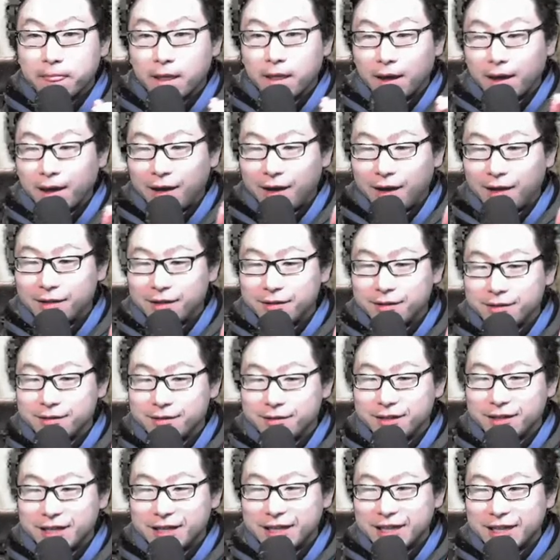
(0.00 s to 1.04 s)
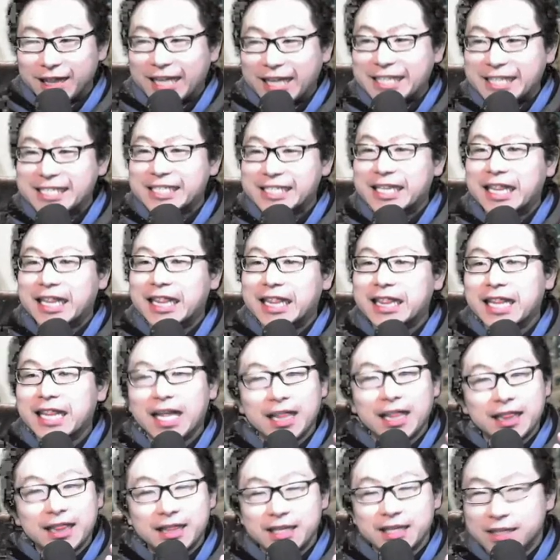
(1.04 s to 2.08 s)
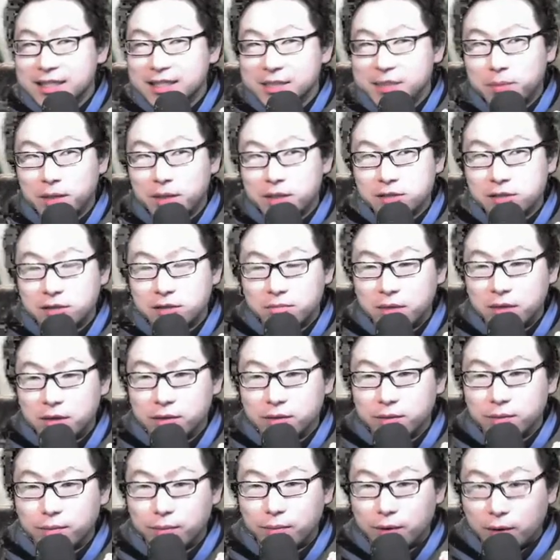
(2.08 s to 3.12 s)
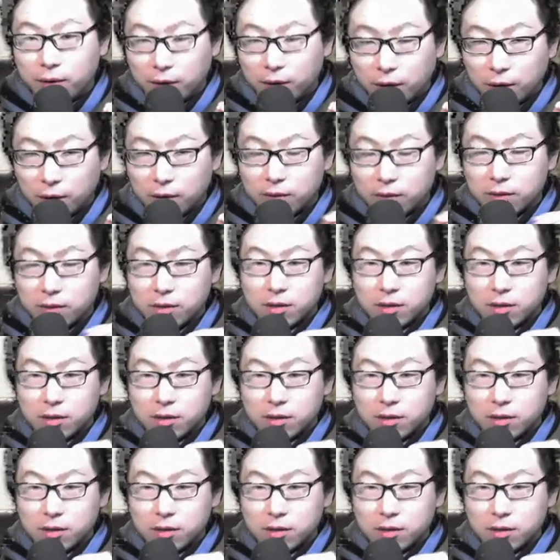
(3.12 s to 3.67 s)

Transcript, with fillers: And there's nothing special about Boro.